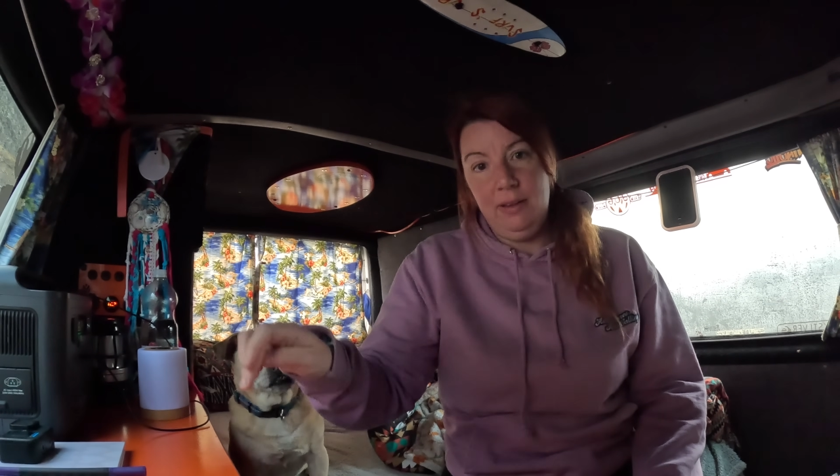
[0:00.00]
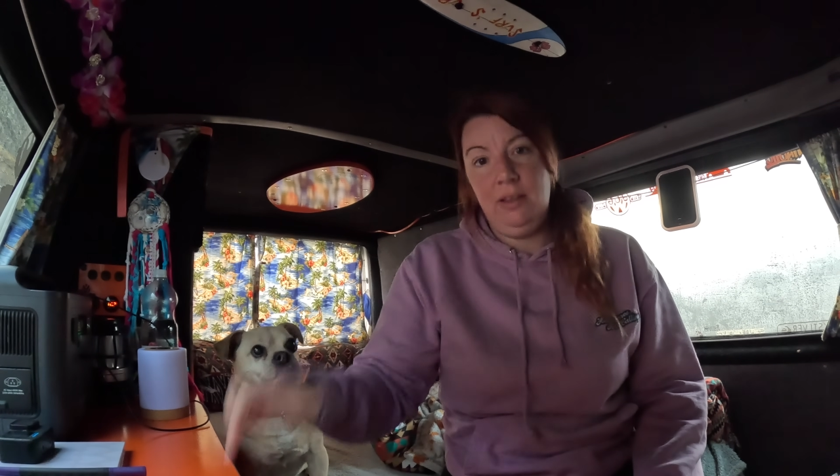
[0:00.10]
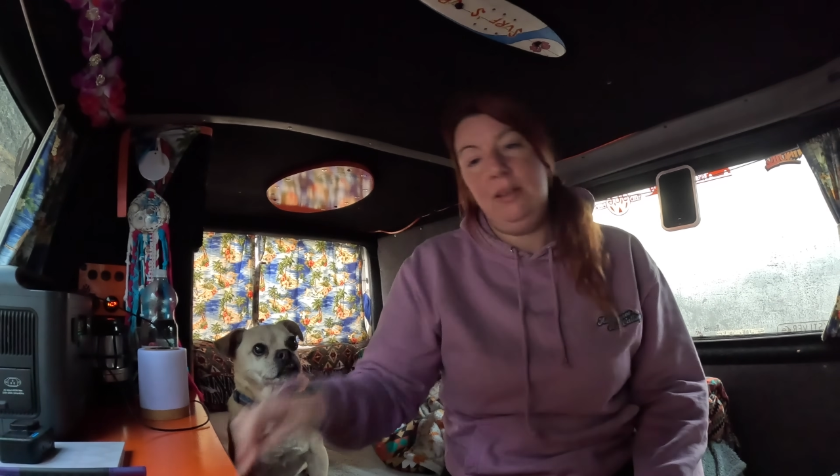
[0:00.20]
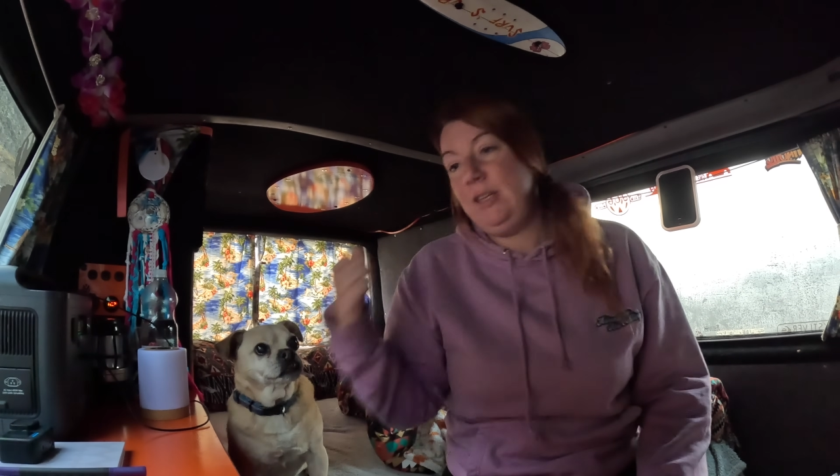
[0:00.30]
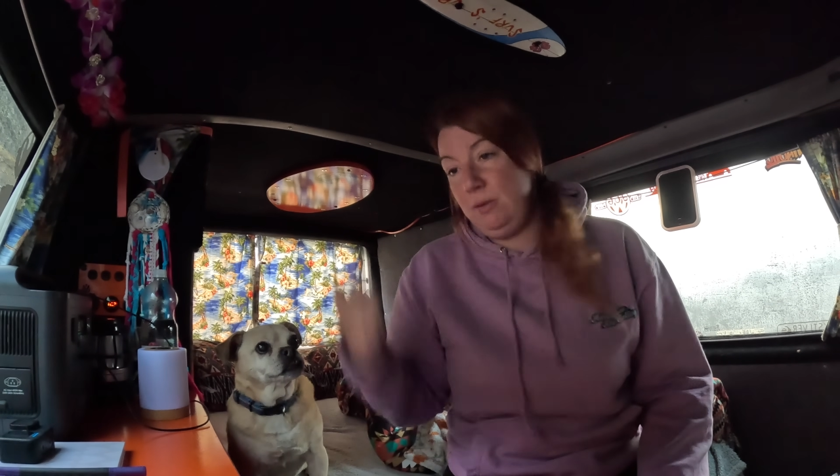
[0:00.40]

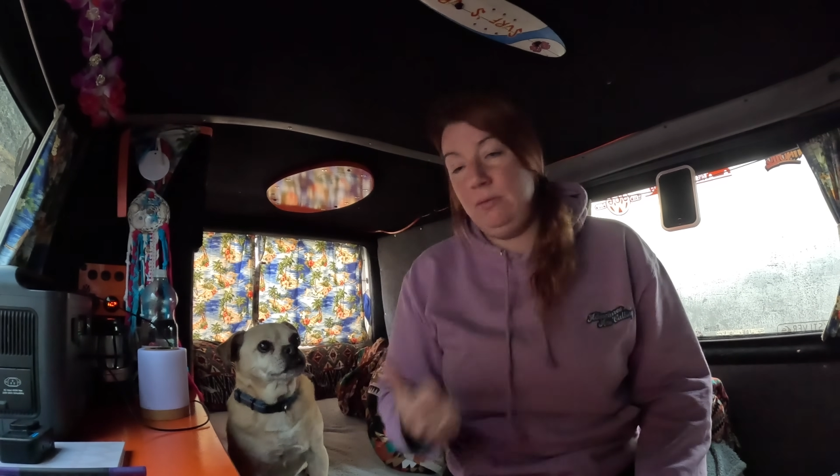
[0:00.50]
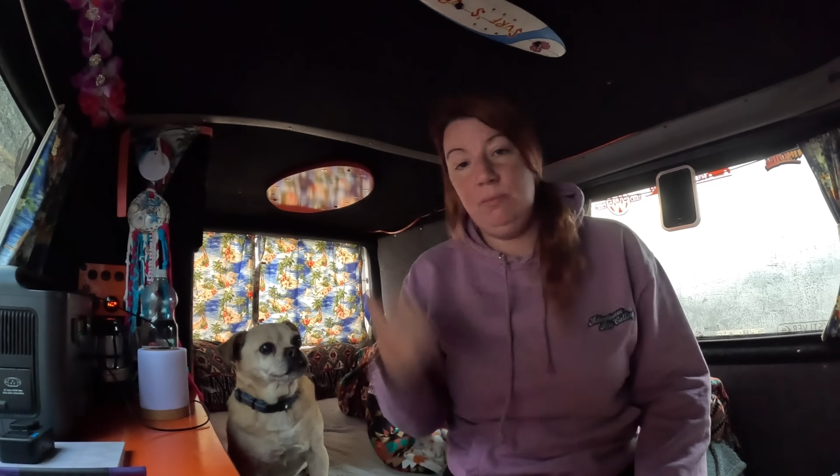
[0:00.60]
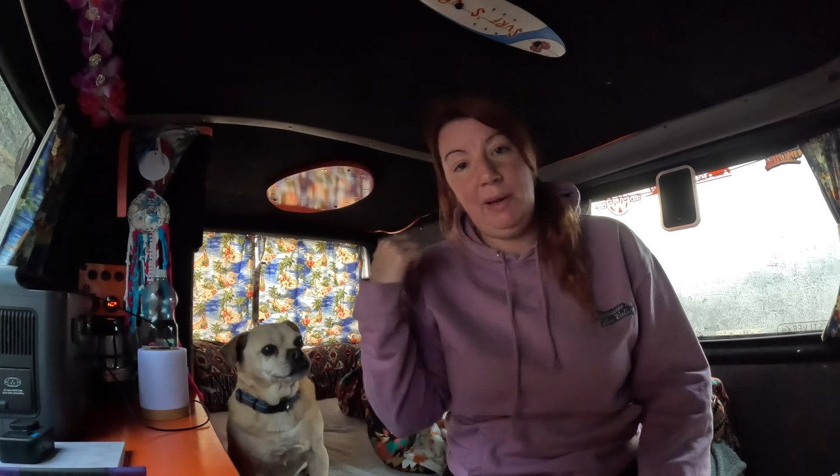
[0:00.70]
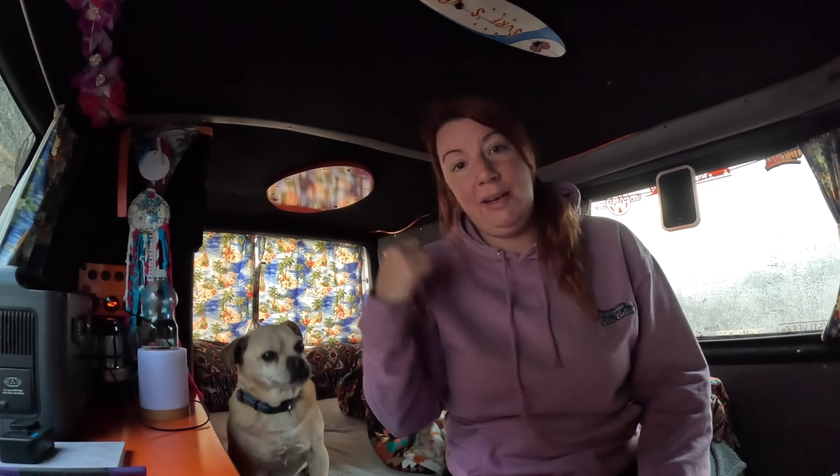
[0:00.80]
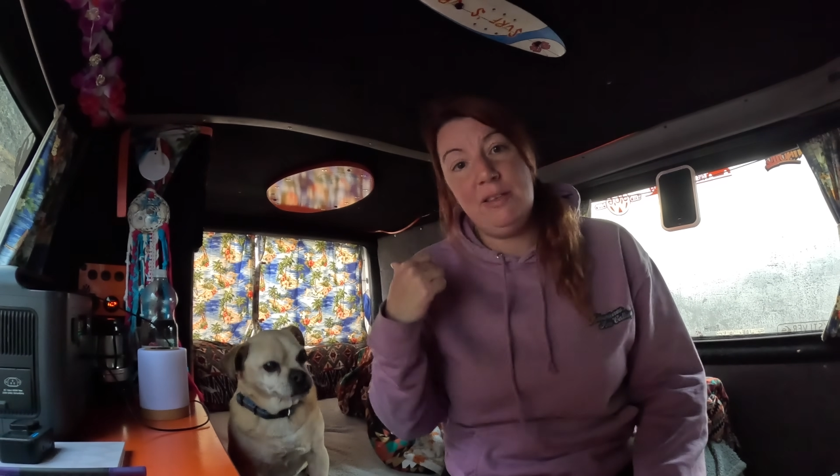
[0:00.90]
this
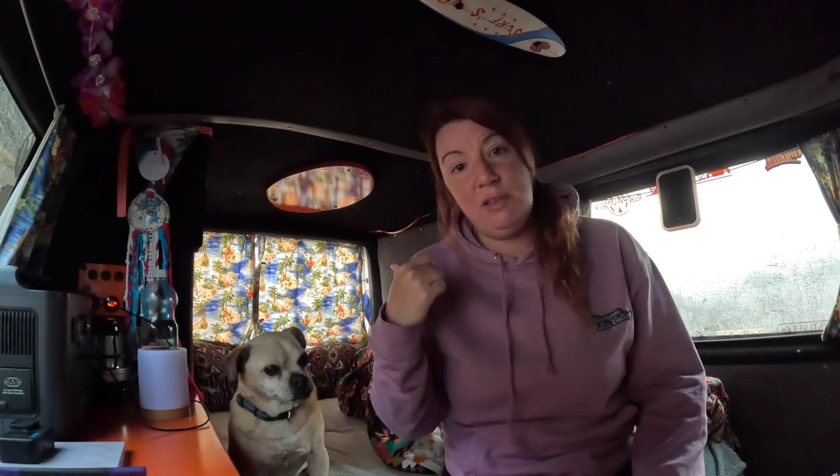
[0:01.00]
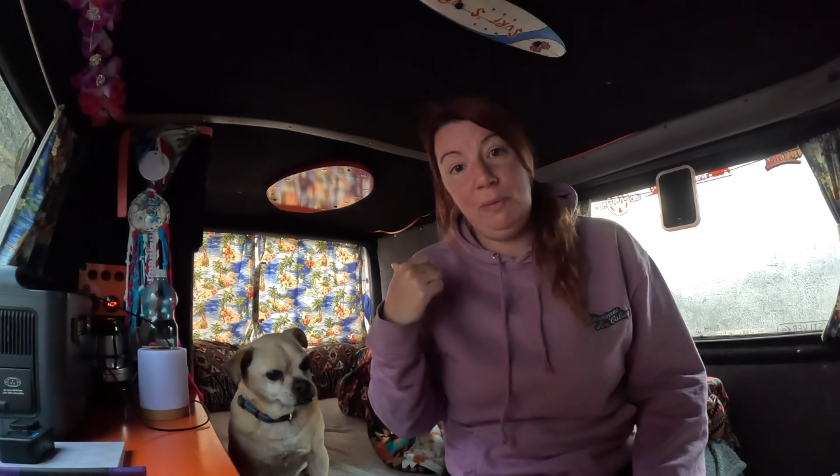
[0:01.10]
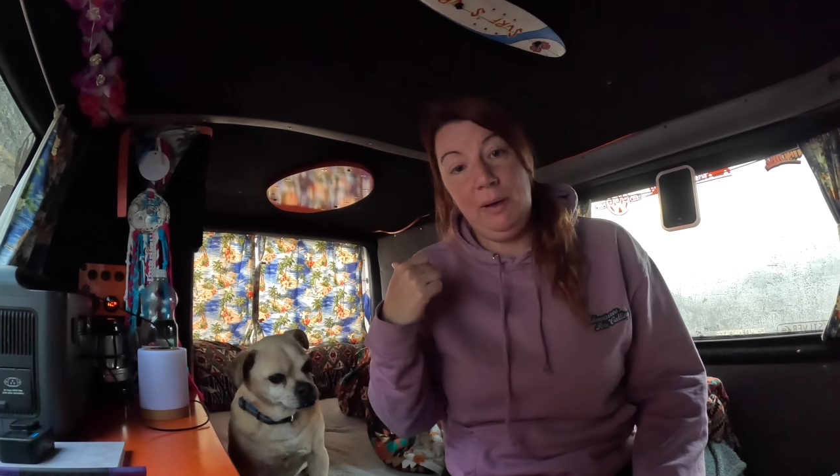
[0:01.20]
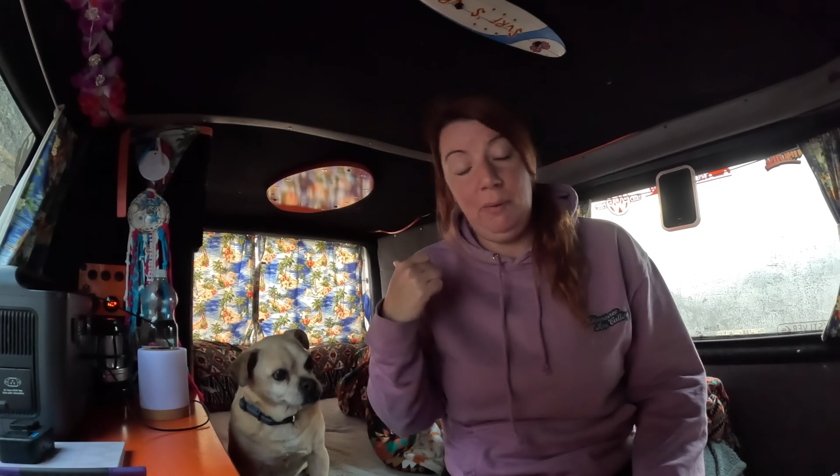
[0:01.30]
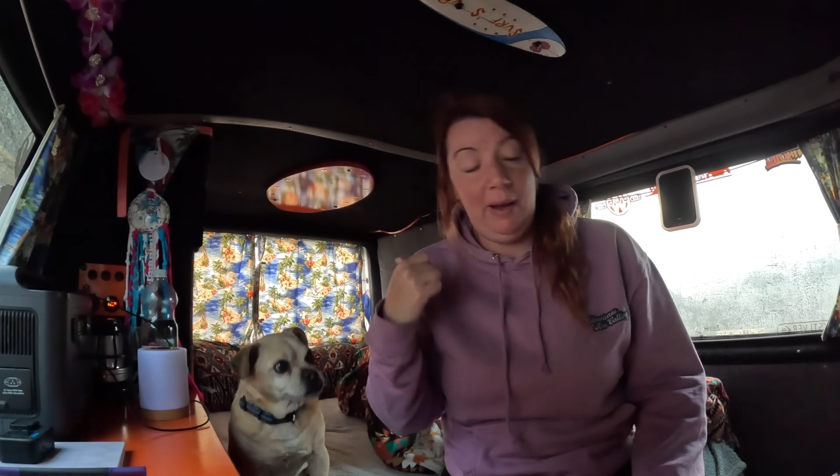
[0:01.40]
bed has to
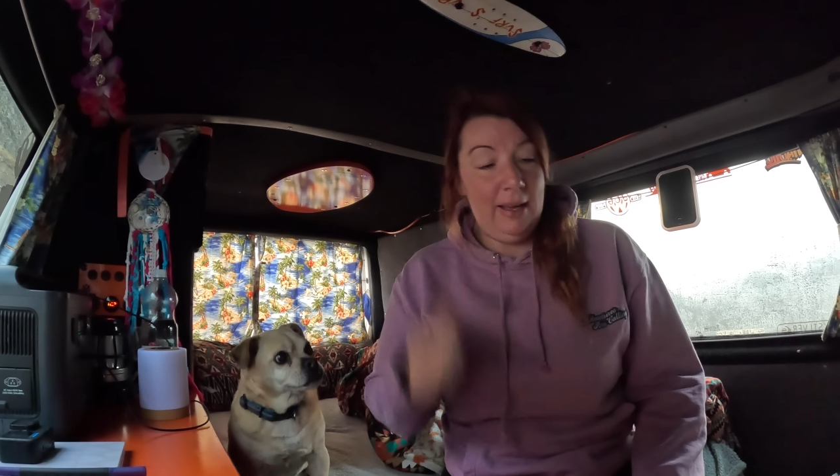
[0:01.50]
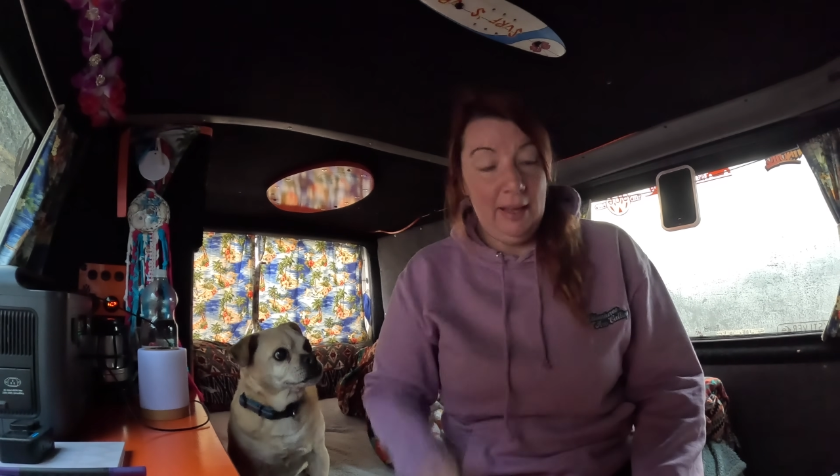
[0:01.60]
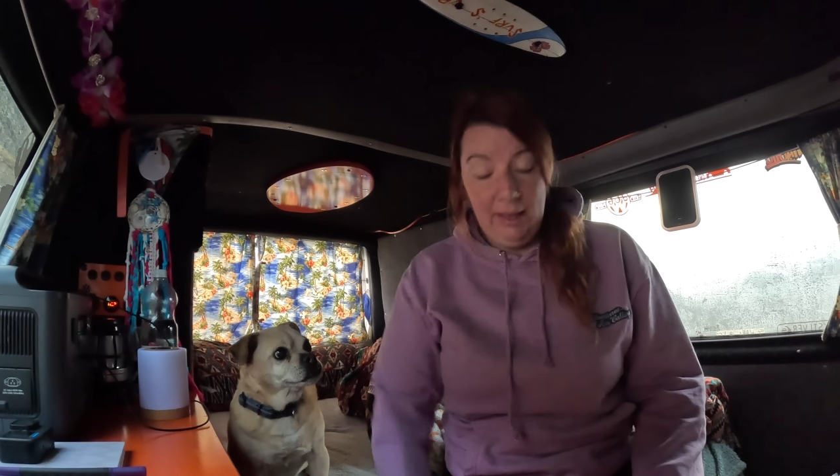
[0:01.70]
be away.